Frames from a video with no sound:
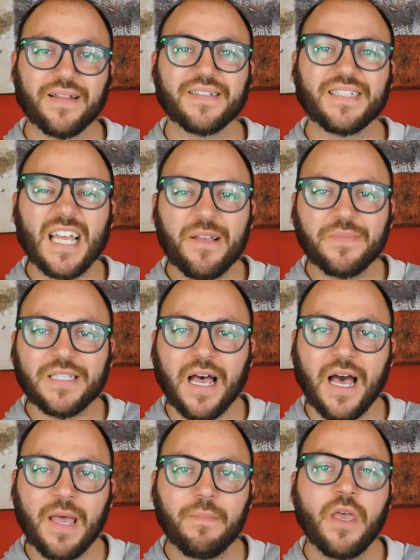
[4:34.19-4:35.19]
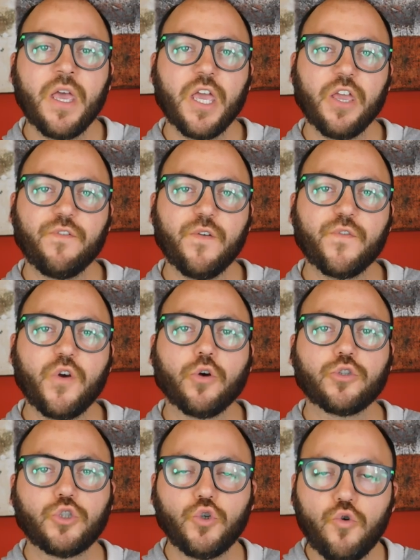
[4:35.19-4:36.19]
at the same time, if you've
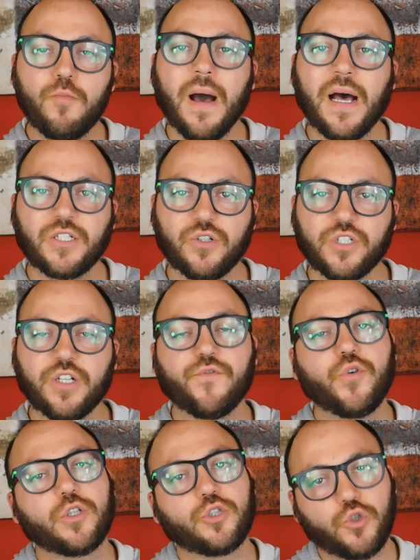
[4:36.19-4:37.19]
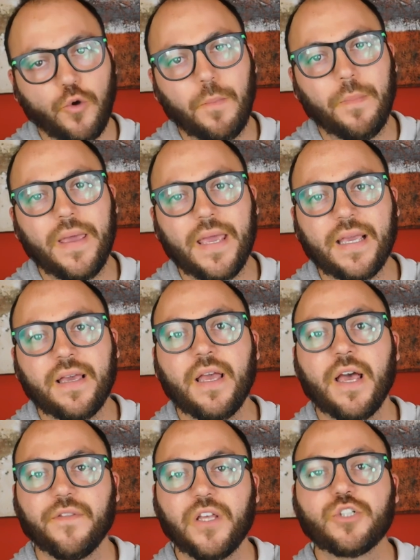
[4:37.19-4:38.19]
got too muscles, if you're too big,
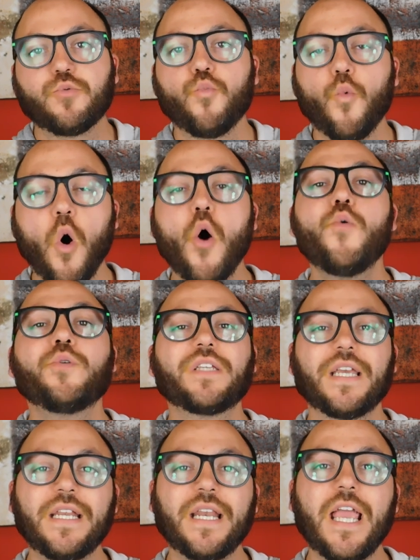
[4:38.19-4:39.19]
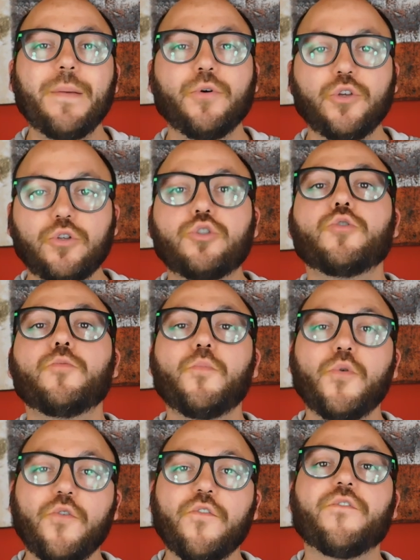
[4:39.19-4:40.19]
this won't enable you to
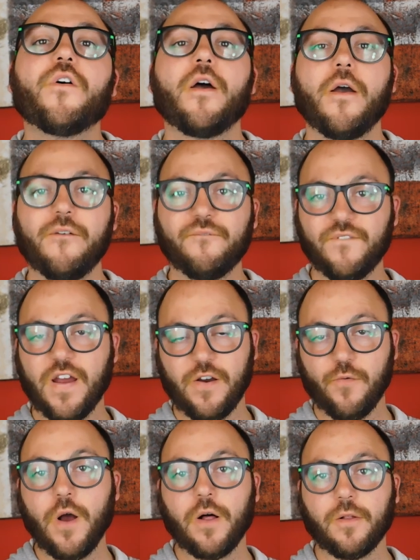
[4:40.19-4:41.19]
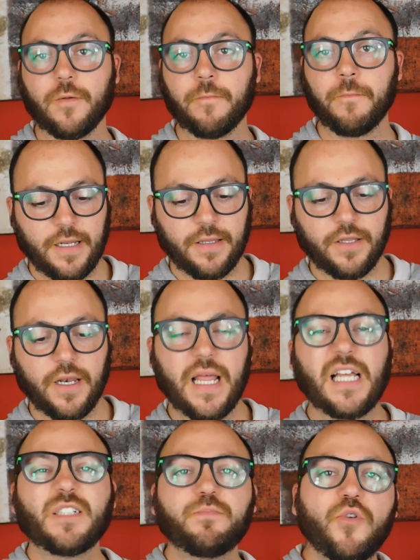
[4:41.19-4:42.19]
move very well. The
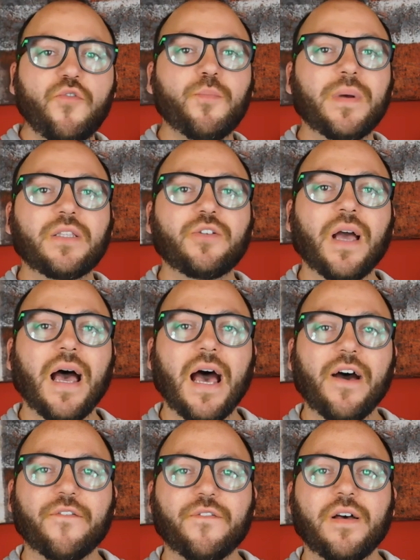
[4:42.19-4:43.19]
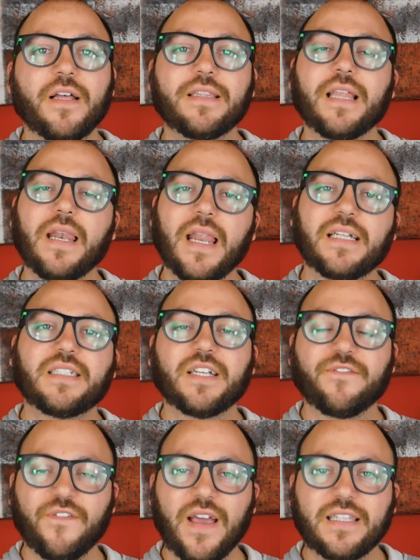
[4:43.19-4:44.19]
less movement you have, the less
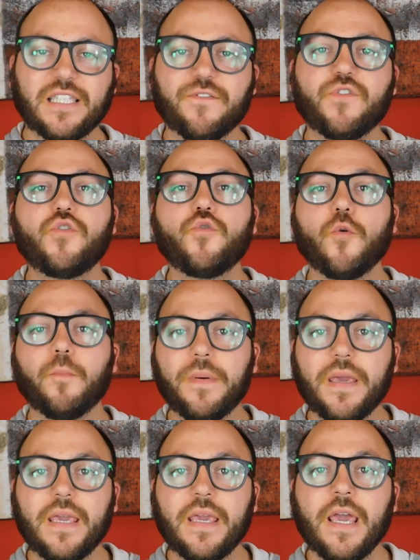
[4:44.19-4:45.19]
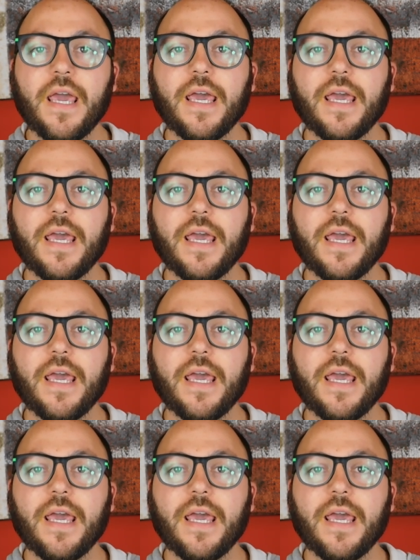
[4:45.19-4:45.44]
effective you will be.